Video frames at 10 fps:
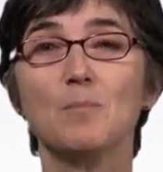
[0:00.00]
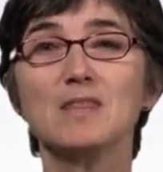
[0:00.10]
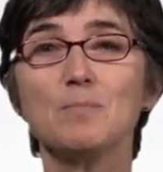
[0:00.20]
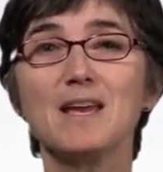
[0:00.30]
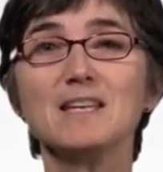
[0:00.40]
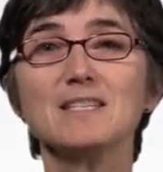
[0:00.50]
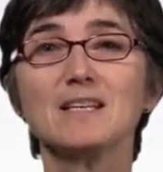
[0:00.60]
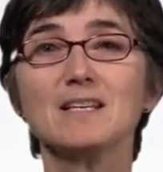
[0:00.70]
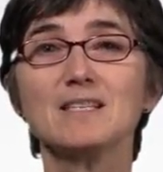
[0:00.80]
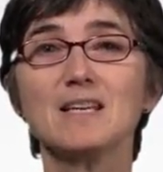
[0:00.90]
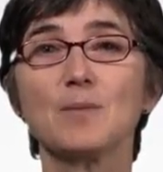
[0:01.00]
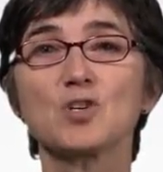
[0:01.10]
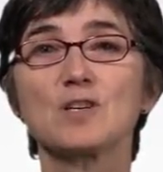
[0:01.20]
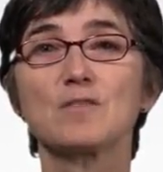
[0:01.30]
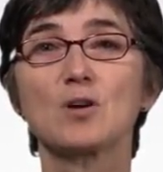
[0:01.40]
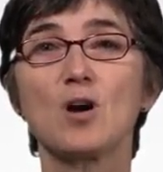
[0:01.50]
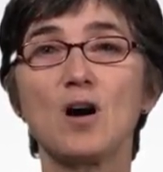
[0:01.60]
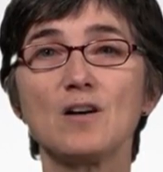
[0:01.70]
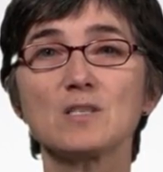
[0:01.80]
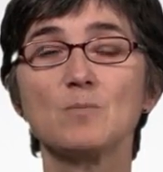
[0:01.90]
But the basic conception of the
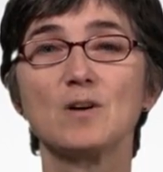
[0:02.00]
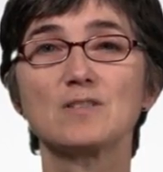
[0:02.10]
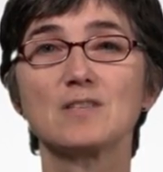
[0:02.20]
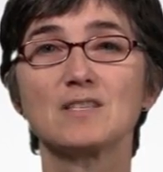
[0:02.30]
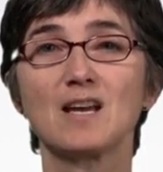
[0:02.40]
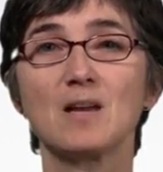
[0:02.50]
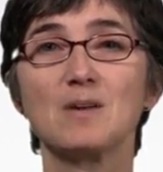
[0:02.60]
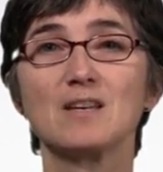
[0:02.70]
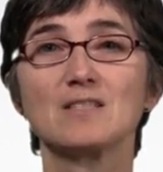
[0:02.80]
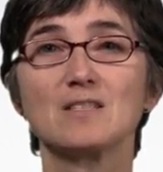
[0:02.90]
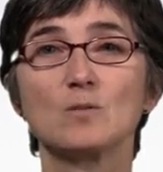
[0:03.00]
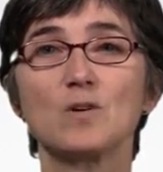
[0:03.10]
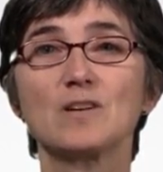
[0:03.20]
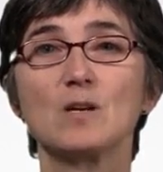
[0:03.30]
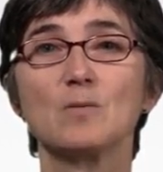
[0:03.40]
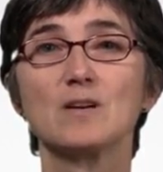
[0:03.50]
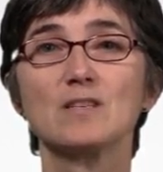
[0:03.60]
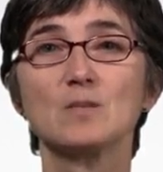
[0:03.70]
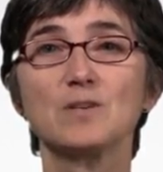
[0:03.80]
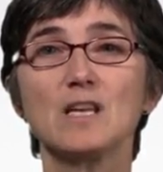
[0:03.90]
cosmos that Timaeus is working
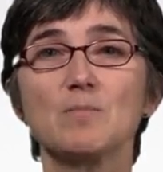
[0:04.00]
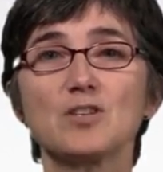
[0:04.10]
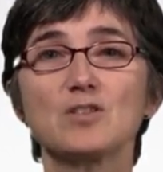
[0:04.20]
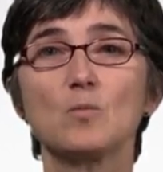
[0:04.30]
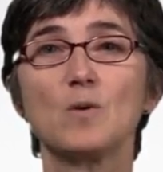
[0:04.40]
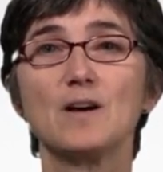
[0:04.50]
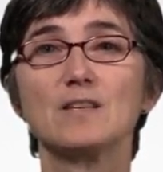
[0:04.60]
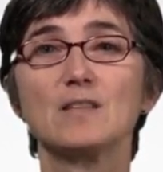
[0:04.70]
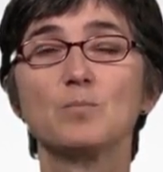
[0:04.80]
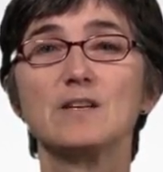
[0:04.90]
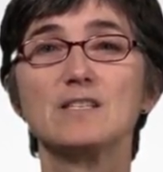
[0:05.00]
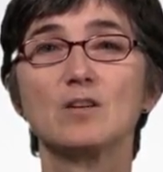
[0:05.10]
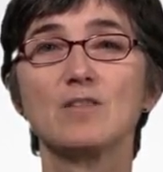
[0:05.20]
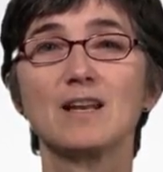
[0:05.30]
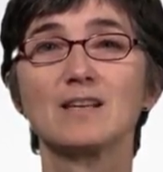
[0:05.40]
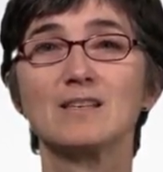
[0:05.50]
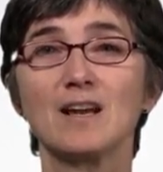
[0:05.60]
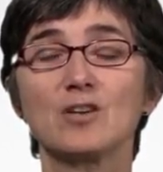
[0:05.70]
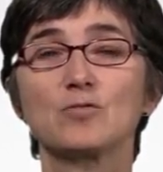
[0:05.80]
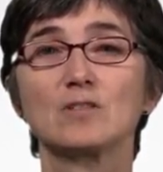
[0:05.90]
with is pretty much the one that the pre Socratic
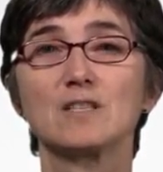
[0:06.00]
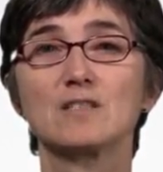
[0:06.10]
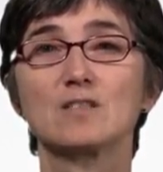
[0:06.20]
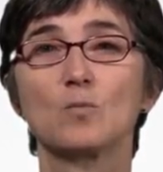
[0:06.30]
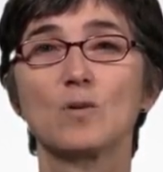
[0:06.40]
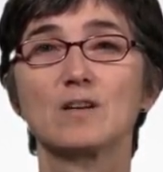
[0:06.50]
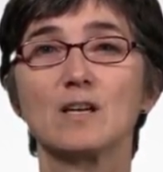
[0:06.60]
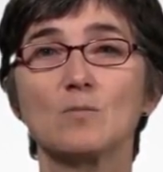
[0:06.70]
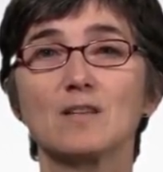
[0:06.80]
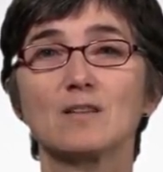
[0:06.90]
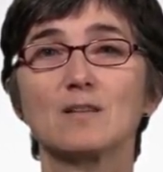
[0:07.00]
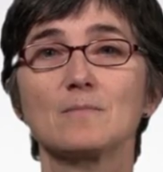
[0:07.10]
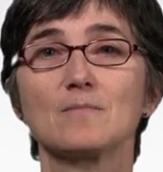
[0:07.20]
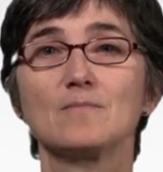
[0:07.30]
naturalists are working with.